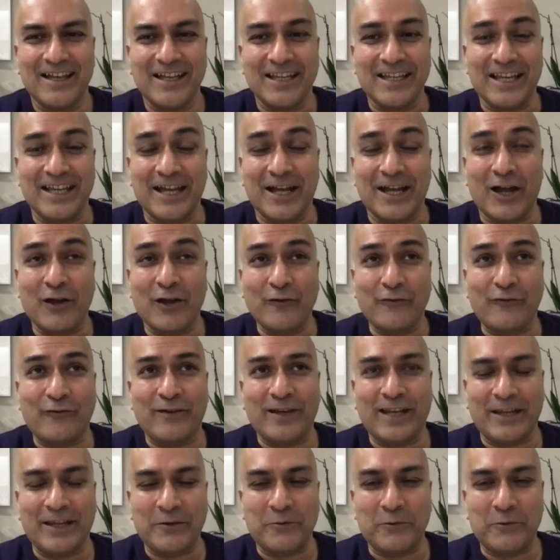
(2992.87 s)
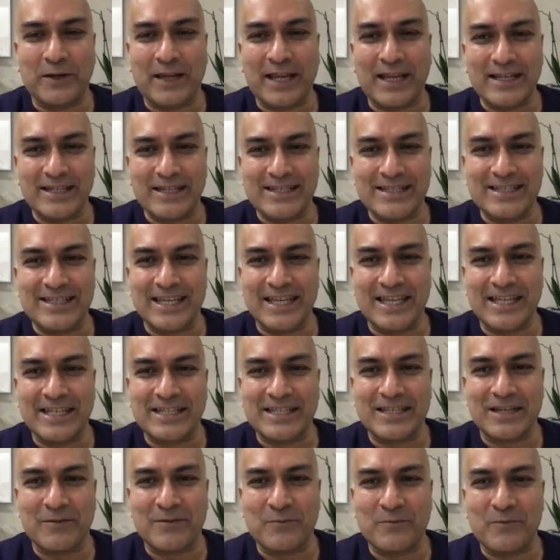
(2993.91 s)
yeah, hopefully we'll get to see
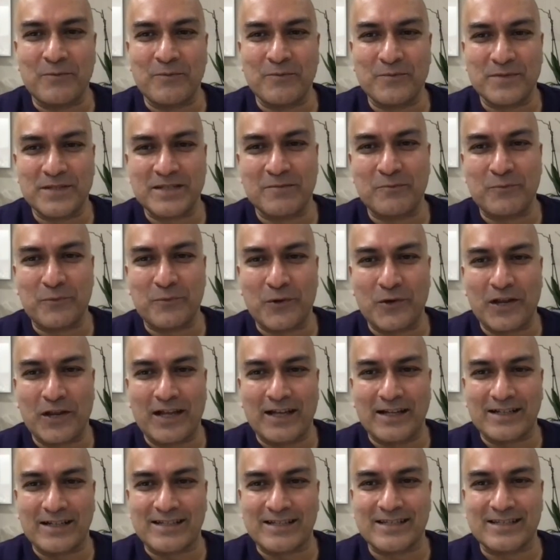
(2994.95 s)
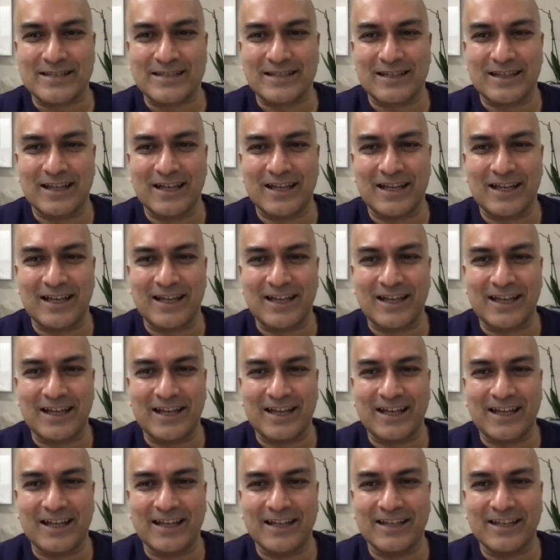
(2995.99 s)
some some products,
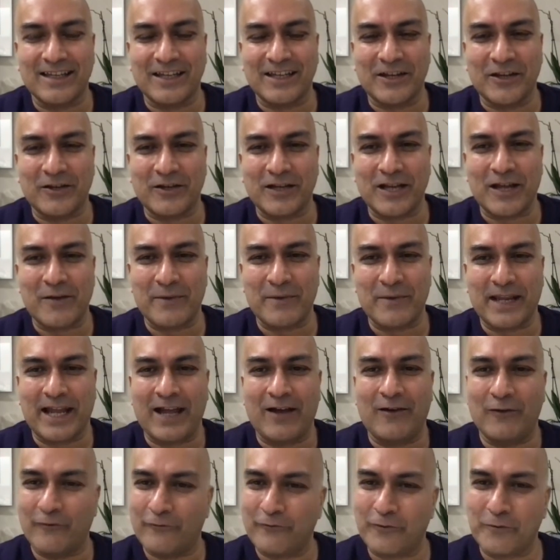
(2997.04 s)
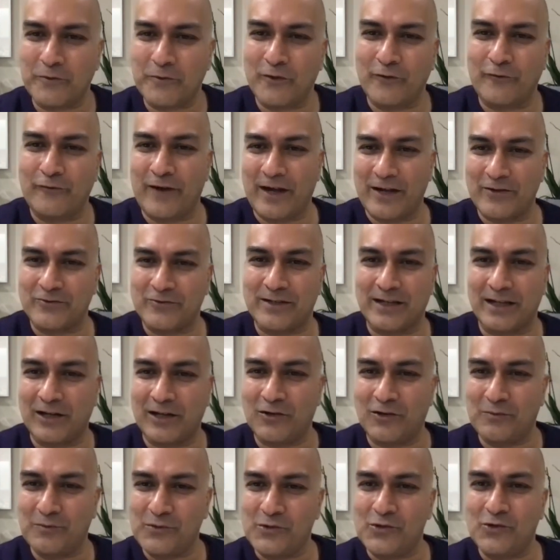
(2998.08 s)
uh, you know, coming out from your factory a
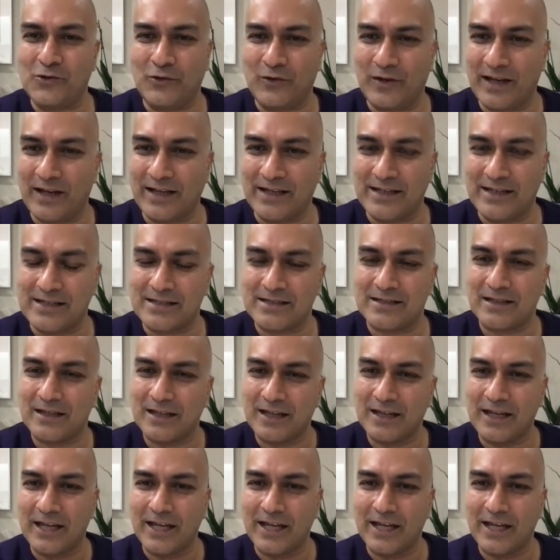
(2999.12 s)
lot more. And yeah, I'll,